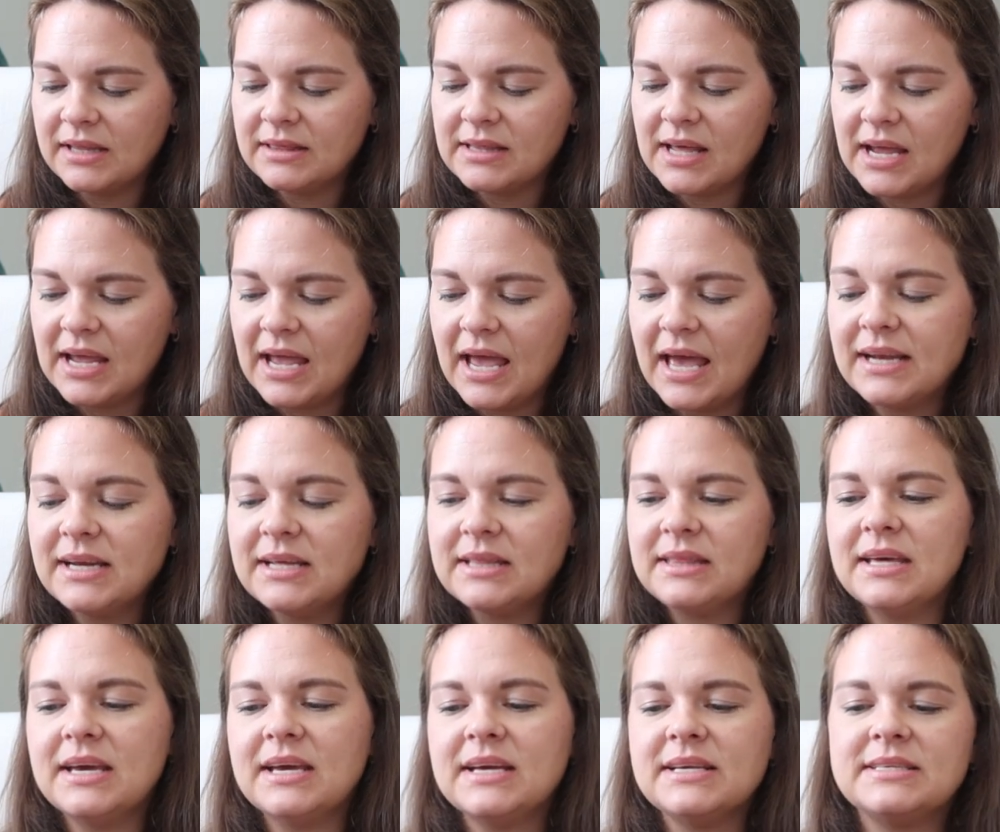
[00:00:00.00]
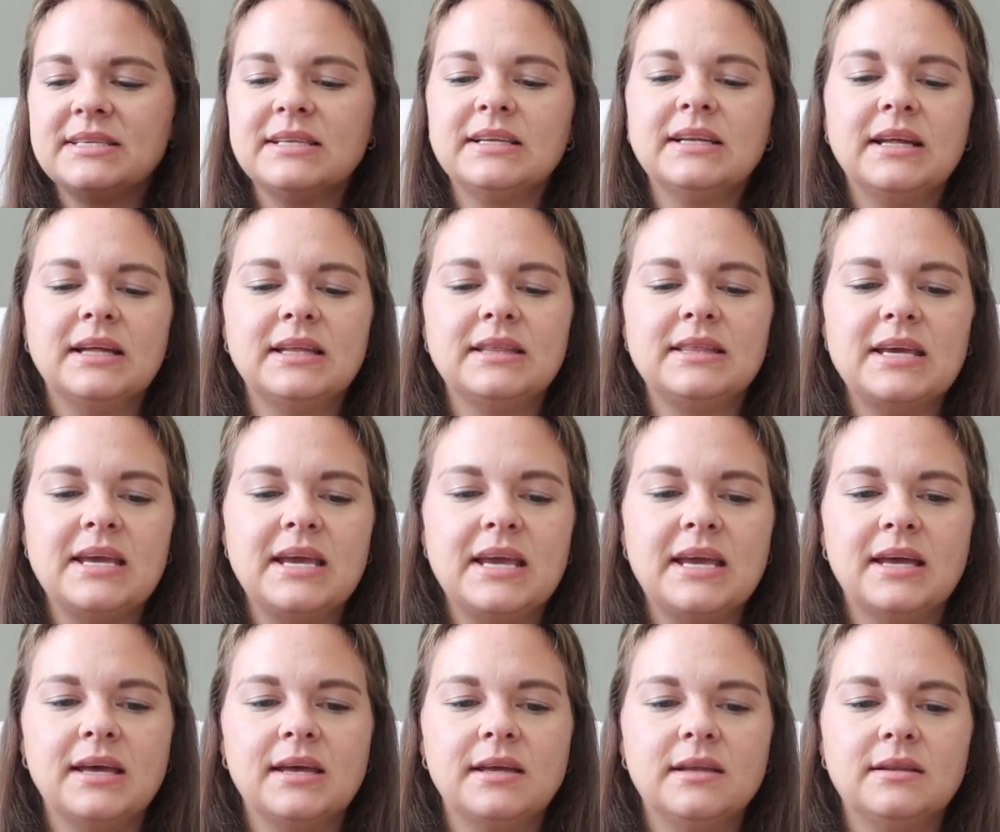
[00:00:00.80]
And they edit this, and at
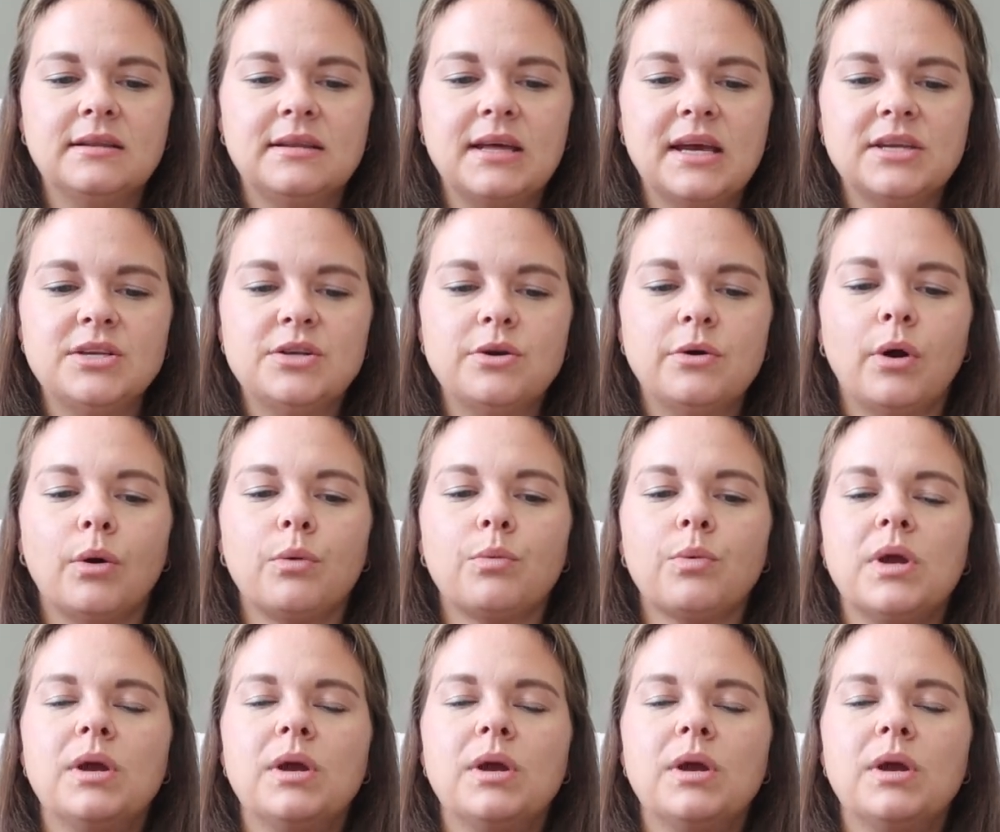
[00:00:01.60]
the end they do a